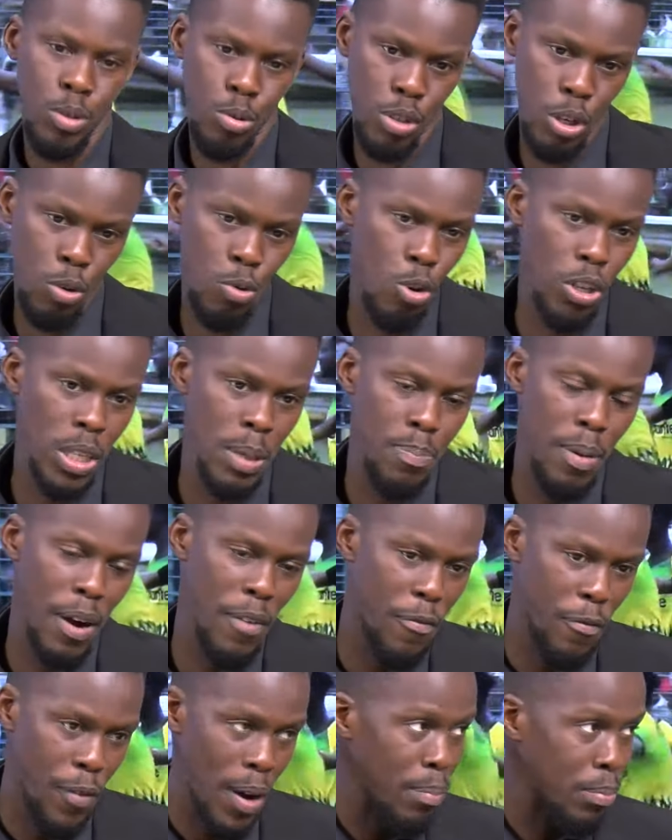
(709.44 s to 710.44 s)
So the goalkeeper
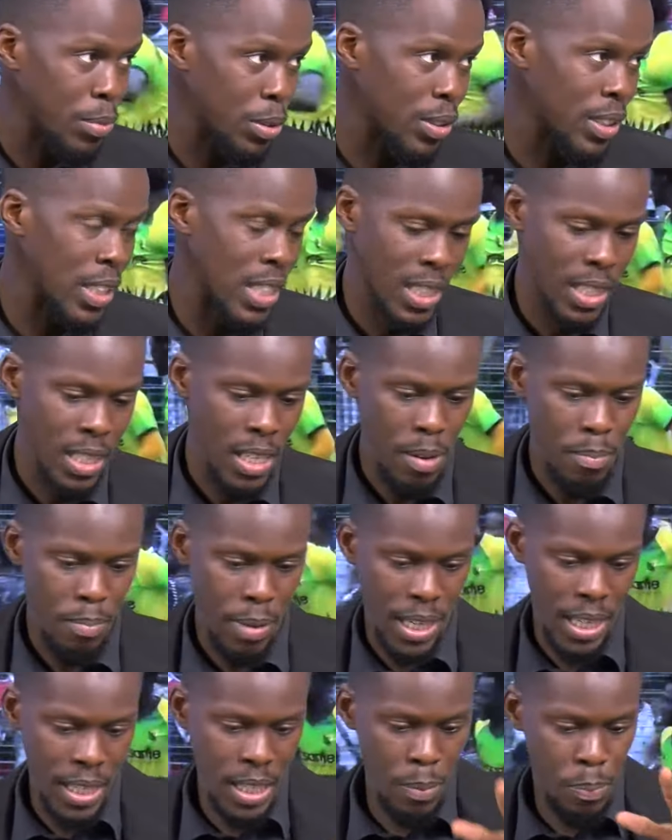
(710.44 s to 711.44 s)
fumbled it, but
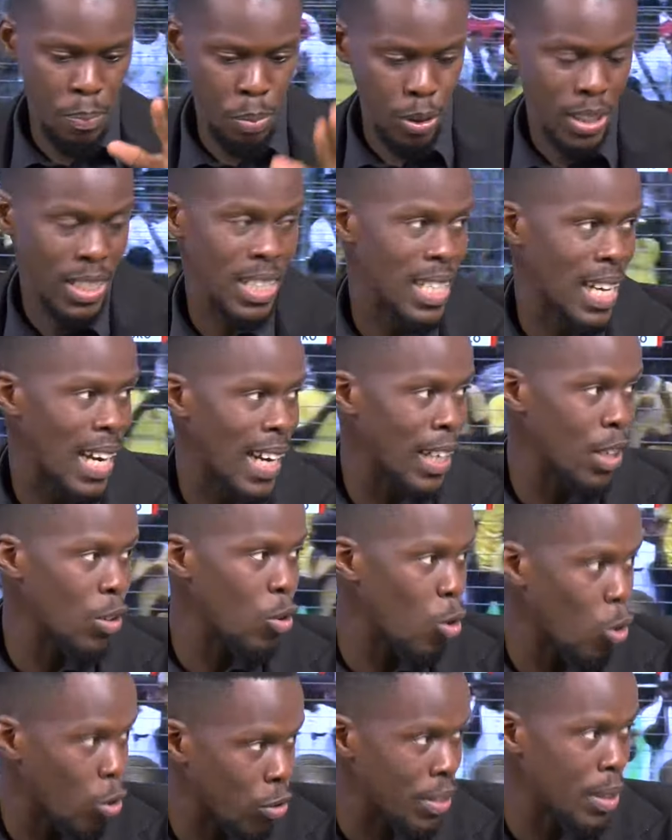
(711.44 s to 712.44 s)
then he put his hand
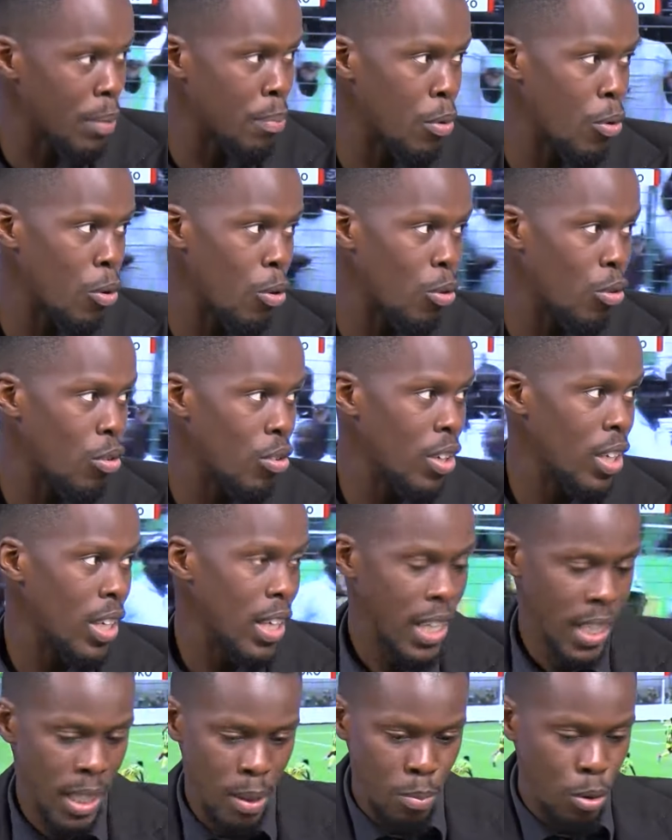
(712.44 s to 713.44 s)
on the ball,
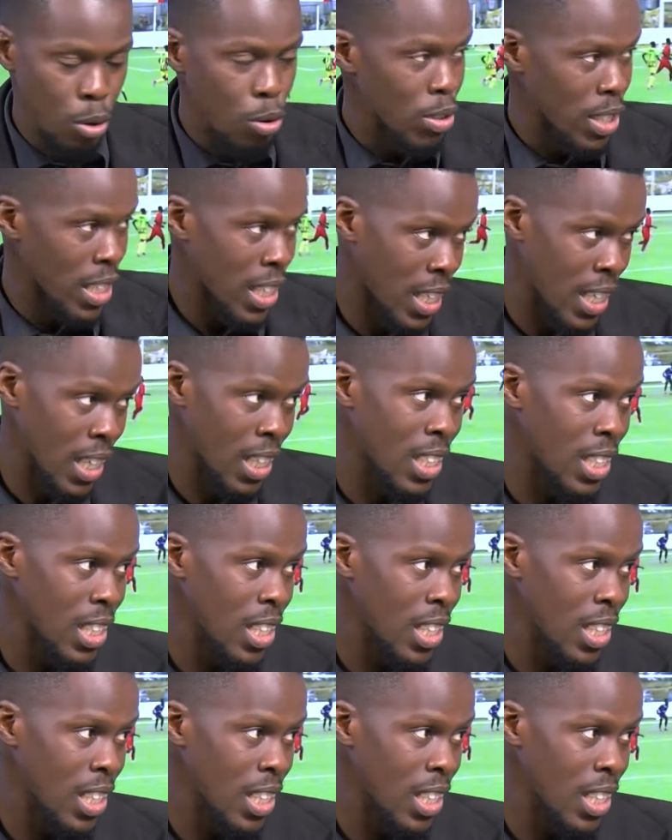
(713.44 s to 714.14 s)
and the ball was kicked.